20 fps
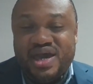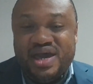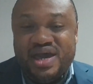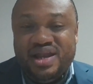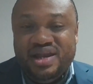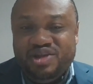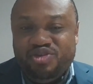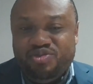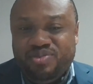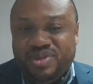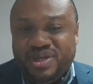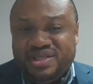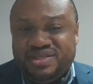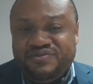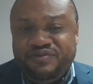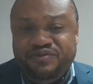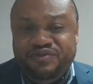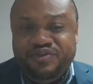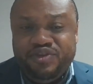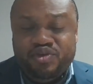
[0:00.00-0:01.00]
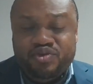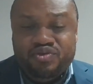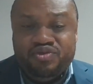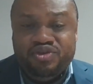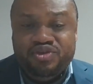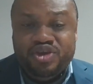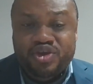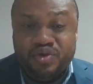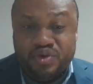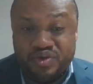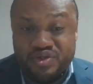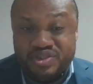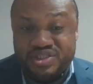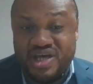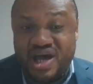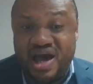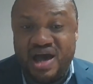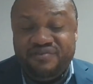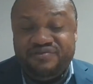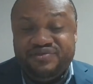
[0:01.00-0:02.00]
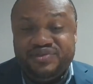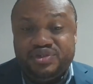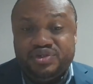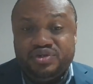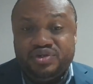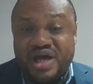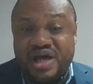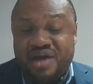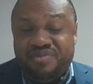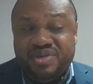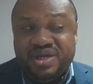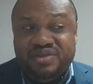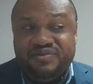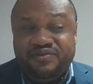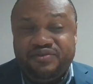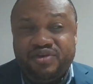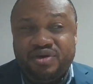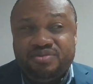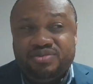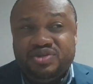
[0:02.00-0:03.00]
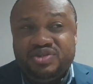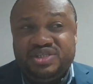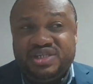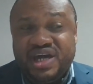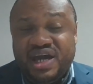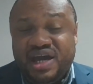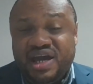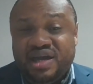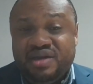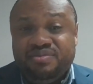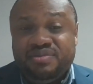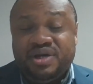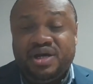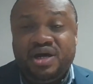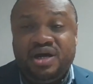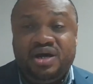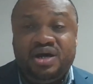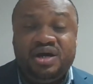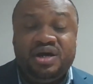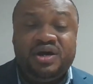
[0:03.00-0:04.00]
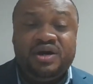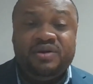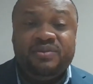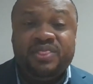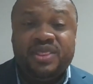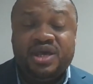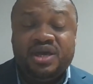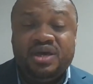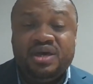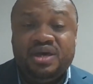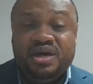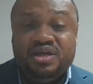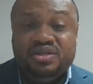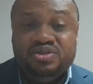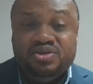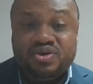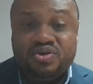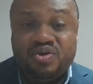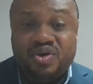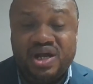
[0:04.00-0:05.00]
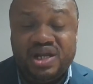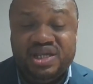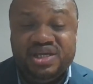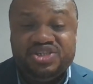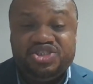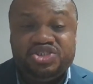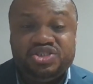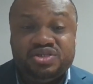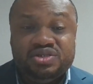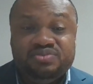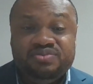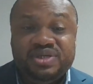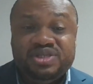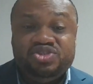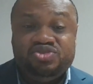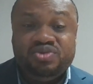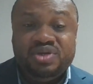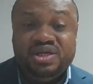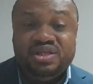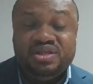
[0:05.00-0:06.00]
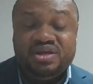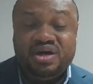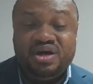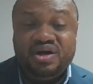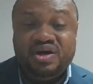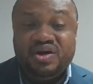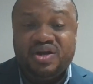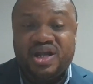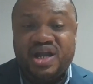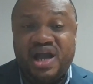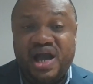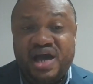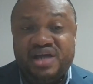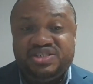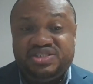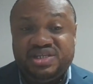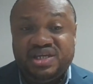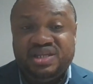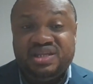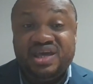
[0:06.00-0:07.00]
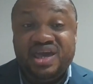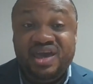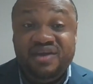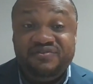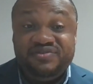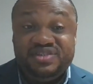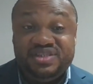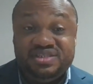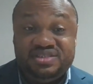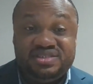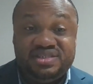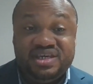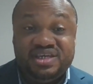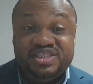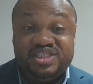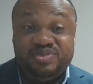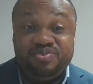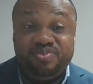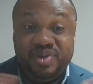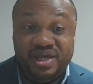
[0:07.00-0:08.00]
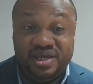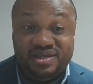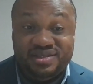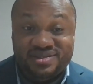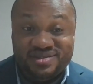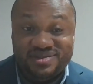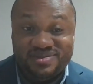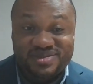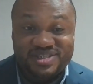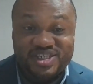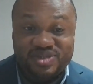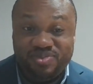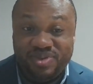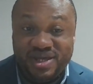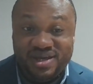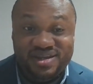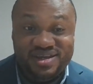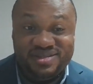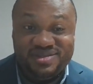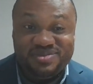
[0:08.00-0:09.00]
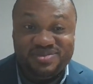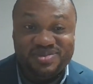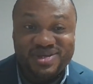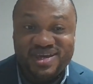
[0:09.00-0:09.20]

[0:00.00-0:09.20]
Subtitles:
a little bit few years after, I mean, from the time the coalition between Cash and FCC split it,